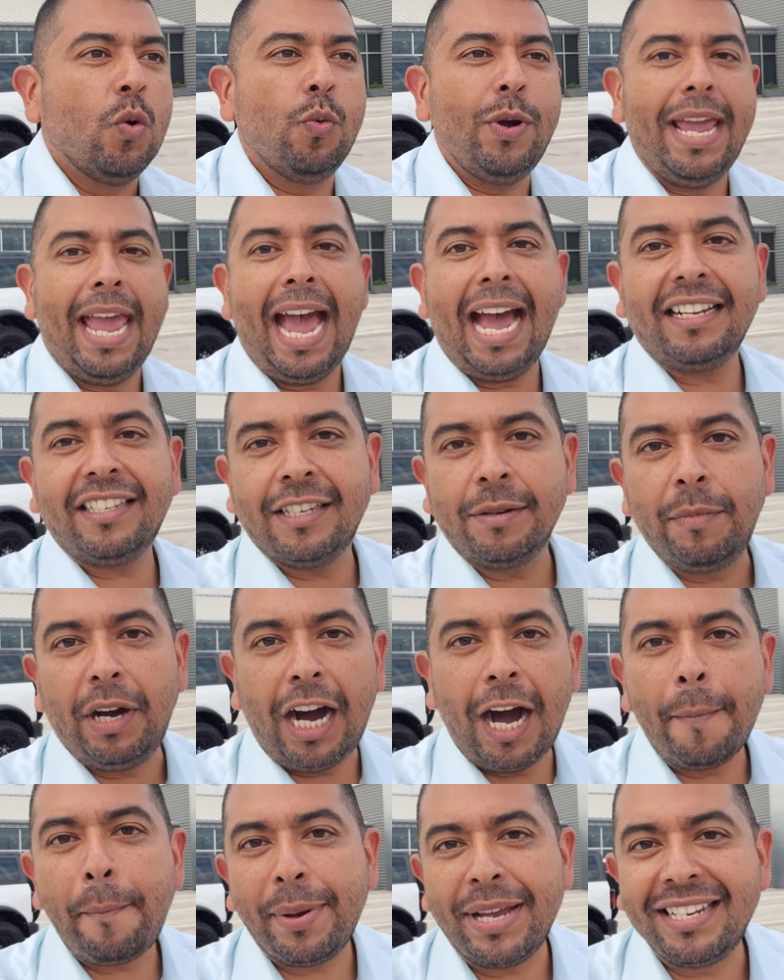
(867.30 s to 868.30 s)
We had some
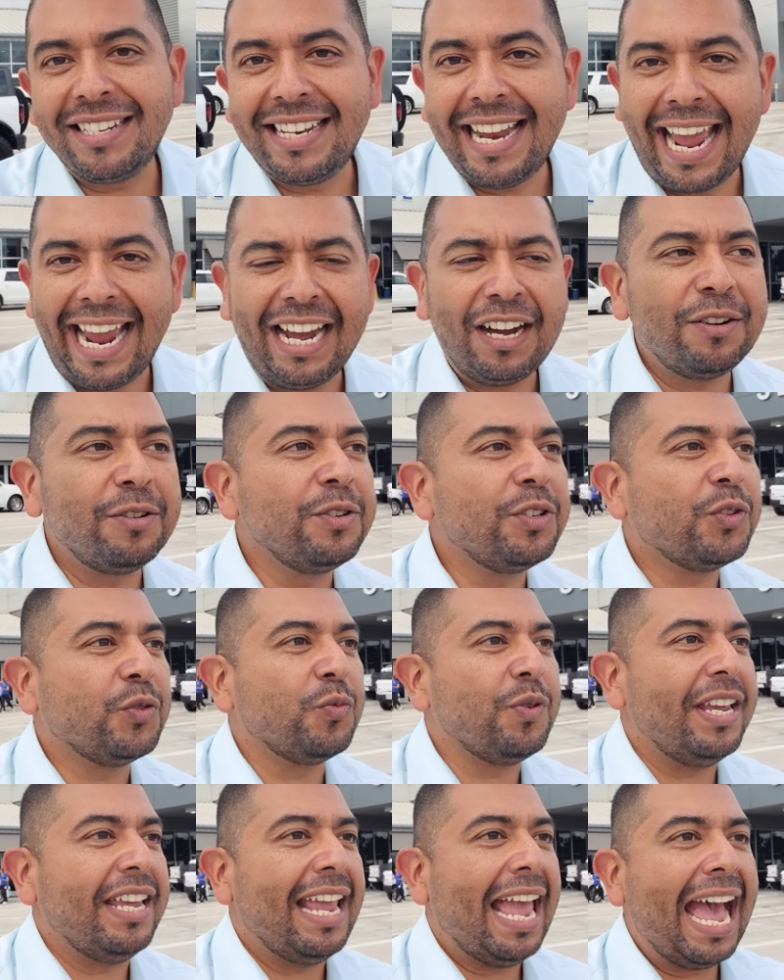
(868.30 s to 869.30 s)
up and downs.
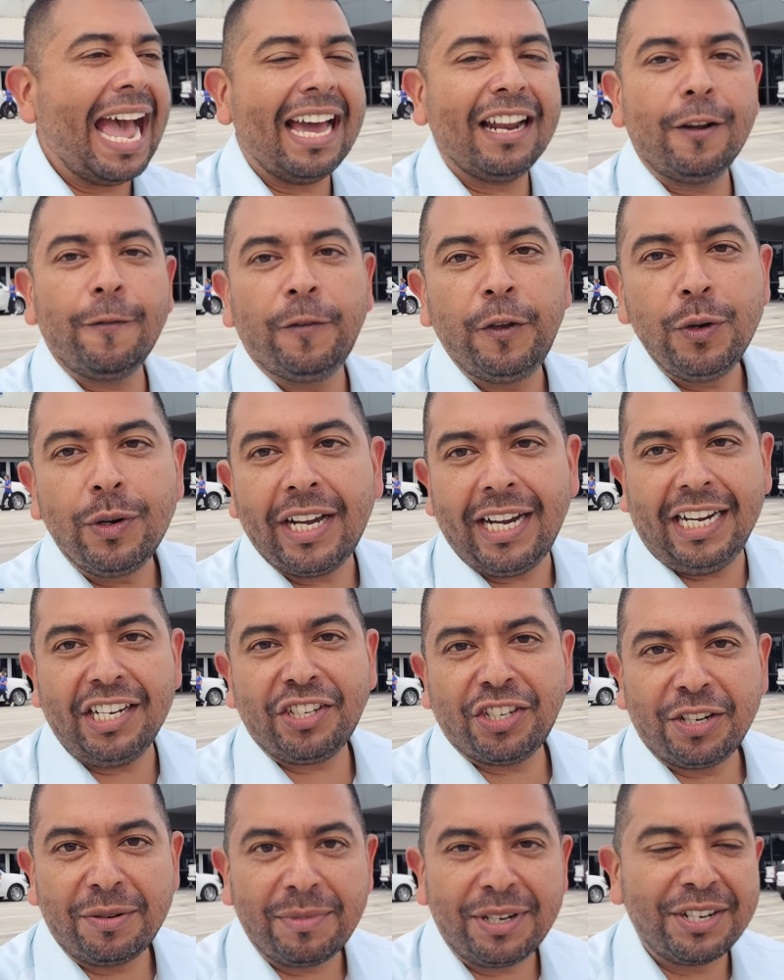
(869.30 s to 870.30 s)
We had a few
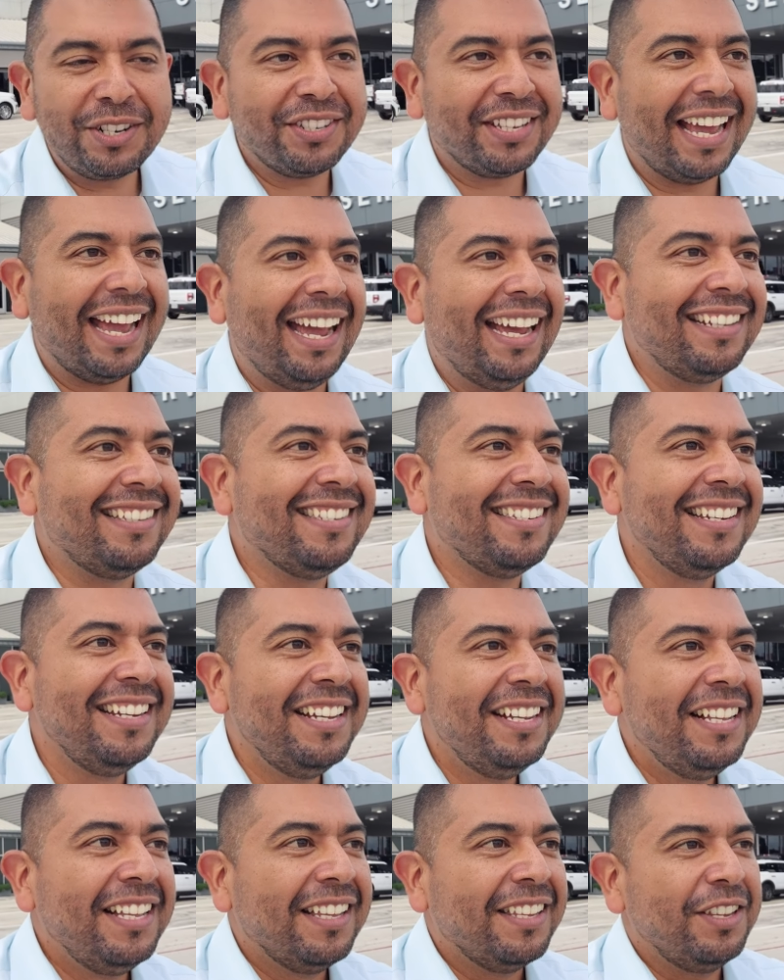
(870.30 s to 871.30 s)
customers that,
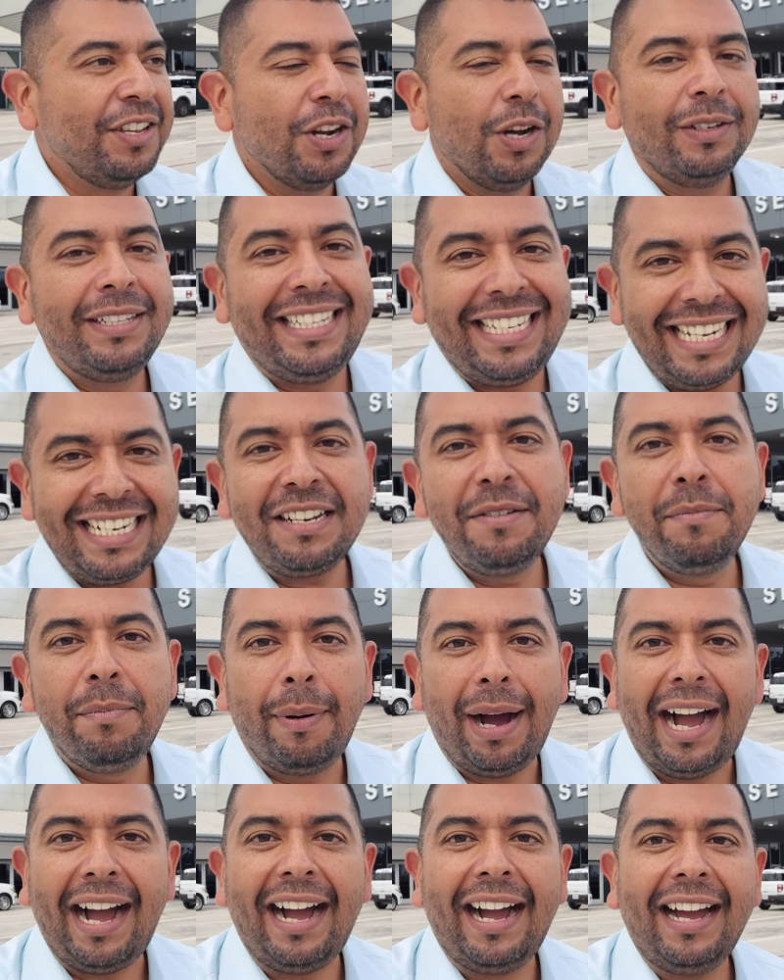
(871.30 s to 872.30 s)
you know, didn't
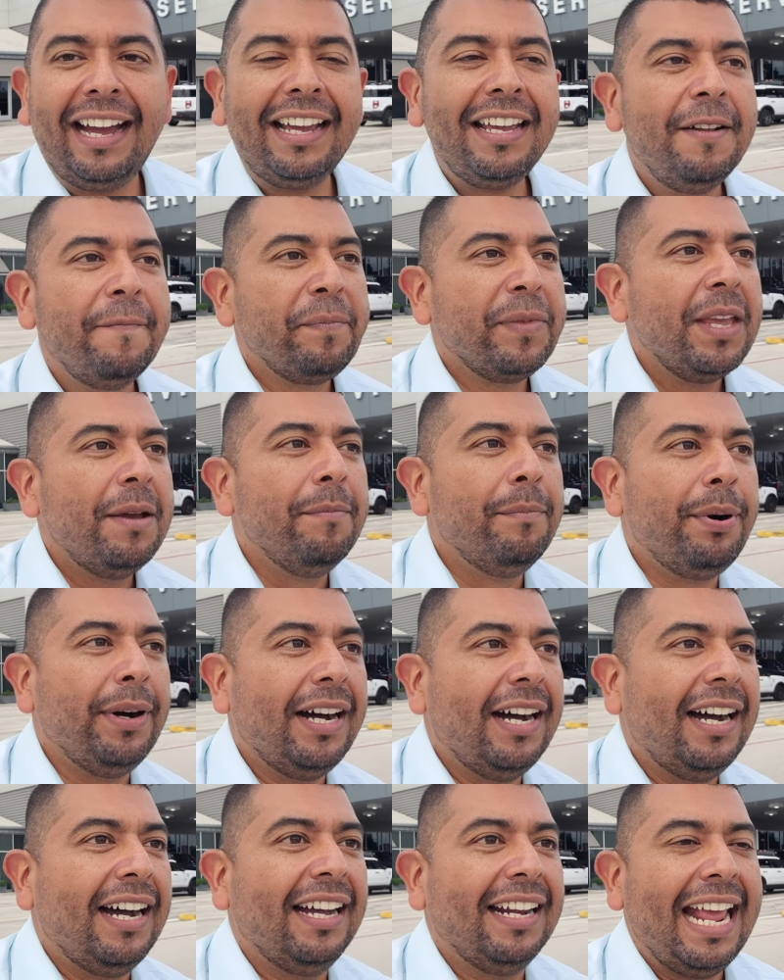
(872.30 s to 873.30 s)
buy,
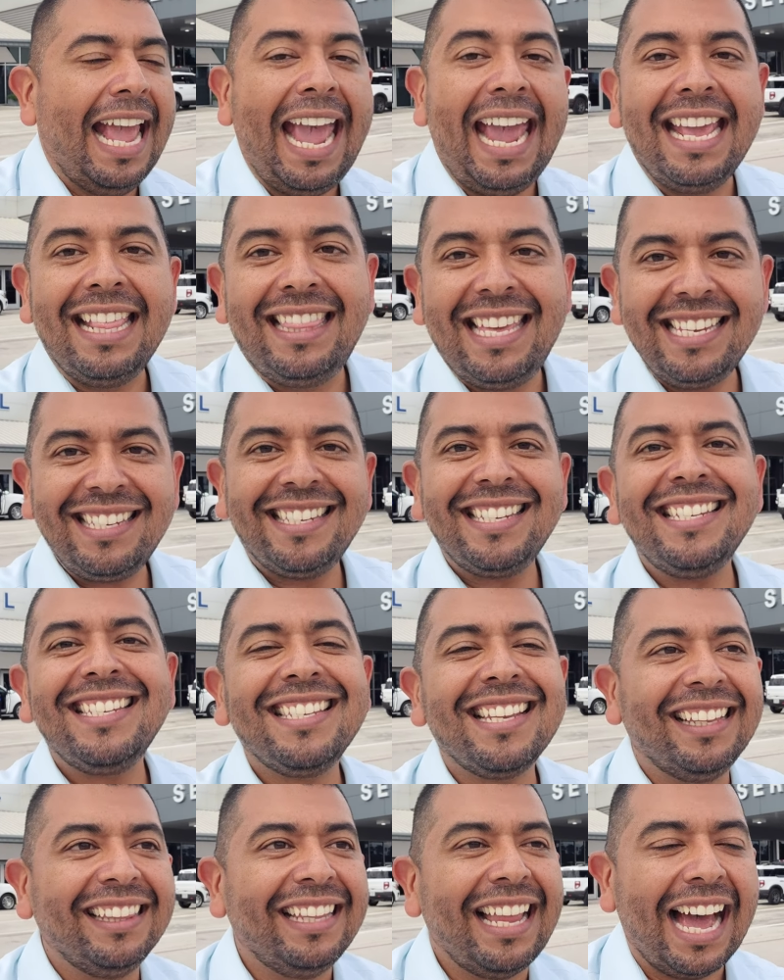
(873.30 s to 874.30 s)
but hey, this
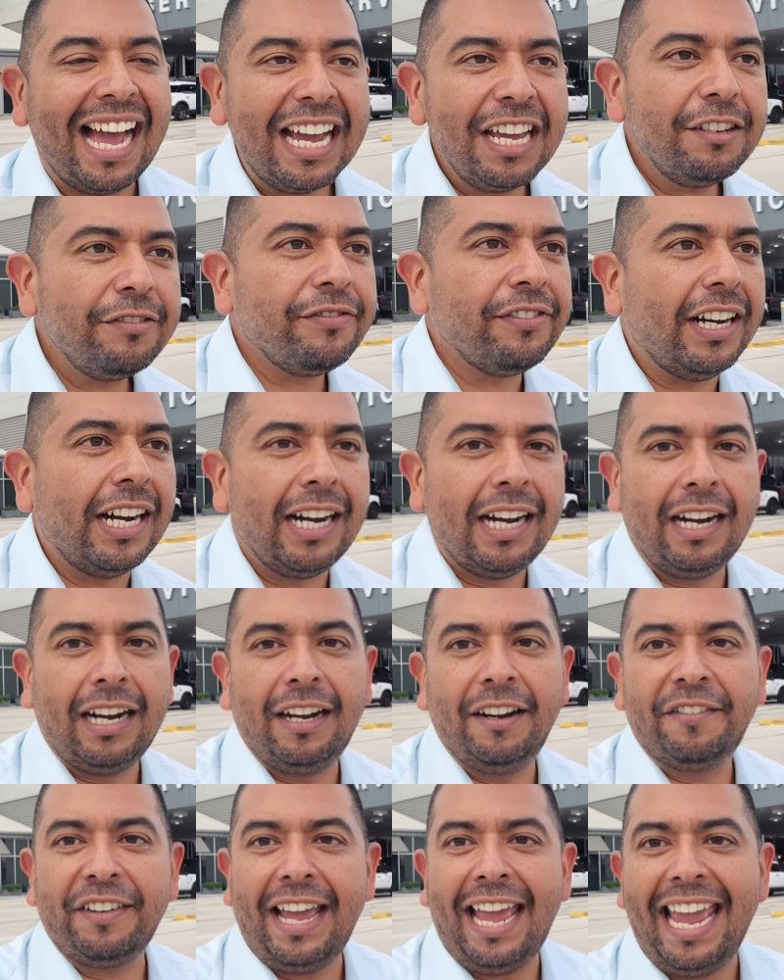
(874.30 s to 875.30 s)
is the life
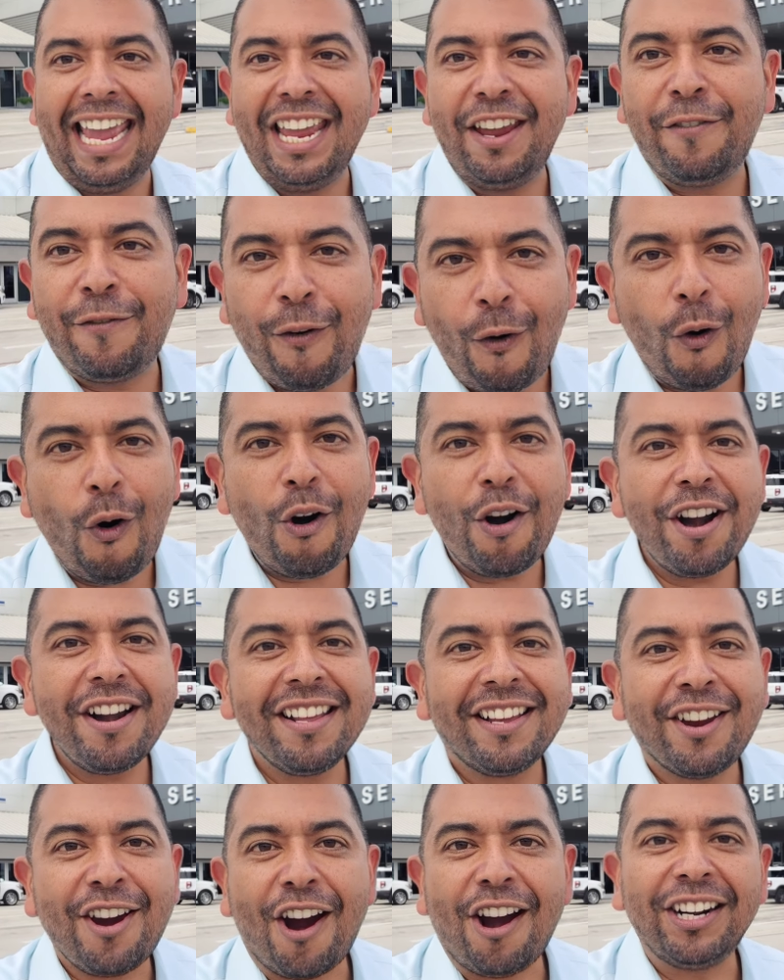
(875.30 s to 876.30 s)
of a
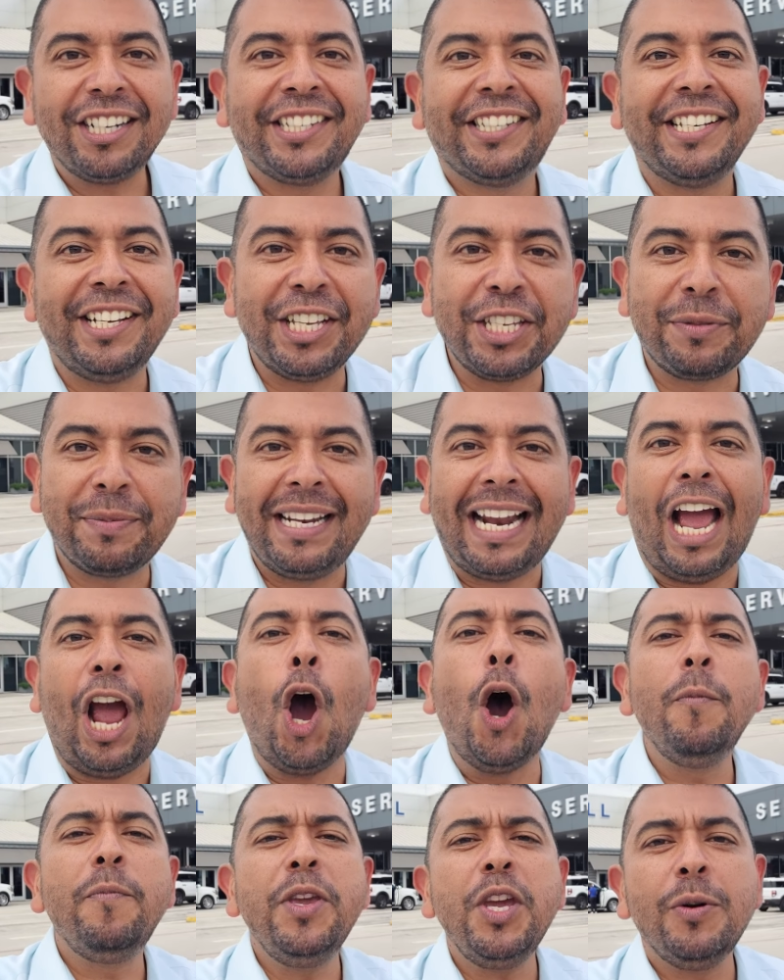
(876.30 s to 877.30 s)
Ford car salesman. I
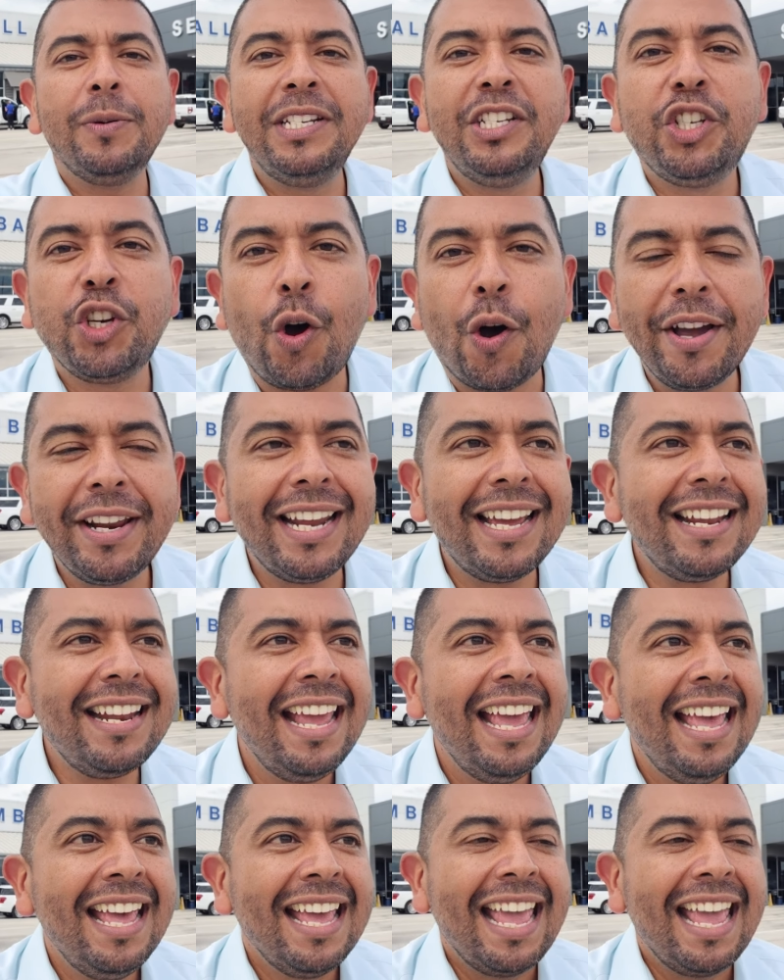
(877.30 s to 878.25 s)
hope you enjoyed it.